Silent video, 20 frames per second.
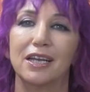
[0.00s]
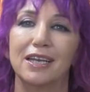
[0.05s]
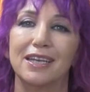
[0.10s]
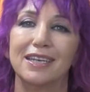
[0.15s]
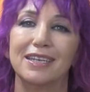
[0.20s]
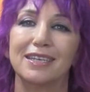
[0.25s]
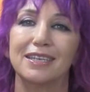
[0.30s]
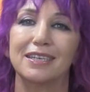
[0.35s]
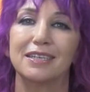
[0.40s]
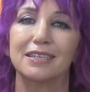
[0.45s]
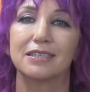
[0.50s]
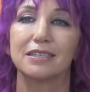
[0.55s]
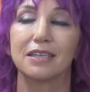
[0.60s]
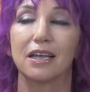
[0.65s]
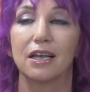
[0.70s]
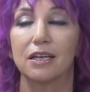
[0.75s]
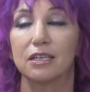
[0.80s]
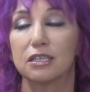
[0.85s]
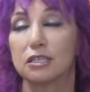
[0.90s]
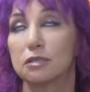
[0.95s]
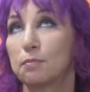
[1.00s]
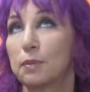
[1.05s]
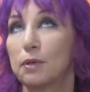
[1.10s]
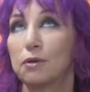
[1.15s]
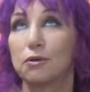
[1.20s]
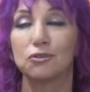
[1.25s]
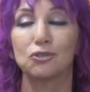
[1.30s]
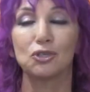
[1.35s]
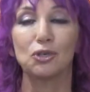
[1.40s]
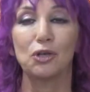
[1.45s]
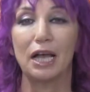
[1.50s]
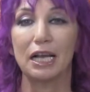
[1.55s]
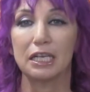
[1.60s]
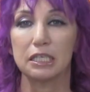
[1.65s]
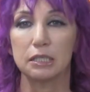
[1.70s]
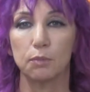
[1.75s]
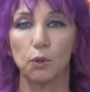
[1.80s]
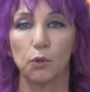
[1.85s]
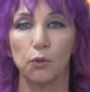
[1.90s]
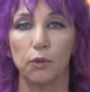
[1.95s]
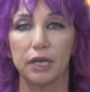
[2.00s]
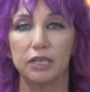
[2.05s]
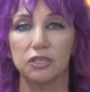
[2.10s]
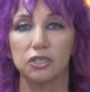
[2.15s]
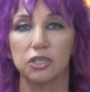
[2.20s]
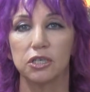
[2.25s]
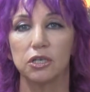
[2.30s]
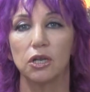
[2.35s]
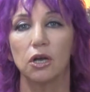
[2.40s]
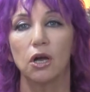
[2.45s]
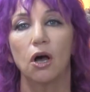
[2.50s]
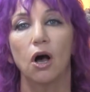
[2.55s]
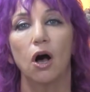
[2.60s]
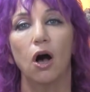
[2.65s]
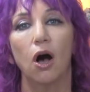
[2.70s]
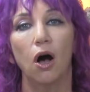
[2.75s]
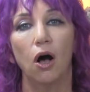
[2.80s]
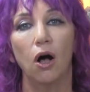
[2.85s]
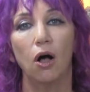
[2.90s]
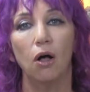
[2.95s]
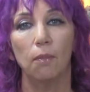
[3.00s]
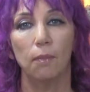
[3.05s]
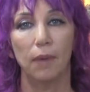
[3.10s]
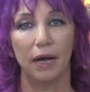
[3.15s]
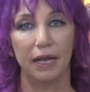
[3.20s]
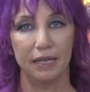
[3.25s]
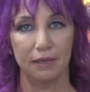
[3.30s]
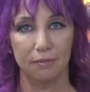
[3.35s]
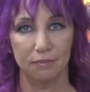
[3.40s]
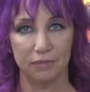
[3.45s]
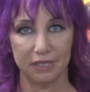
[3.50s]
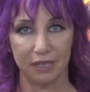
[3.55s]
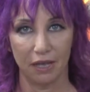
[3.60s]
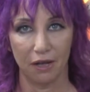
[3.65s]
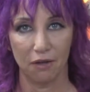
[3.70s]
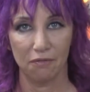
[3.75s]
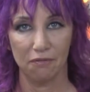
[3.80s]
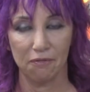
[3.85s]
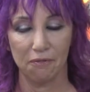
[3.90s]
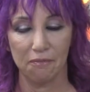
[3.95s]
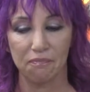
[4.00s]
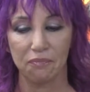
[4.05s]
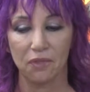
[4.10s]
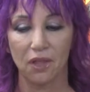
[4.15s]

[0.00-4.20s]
his spiritual exploration all by himself.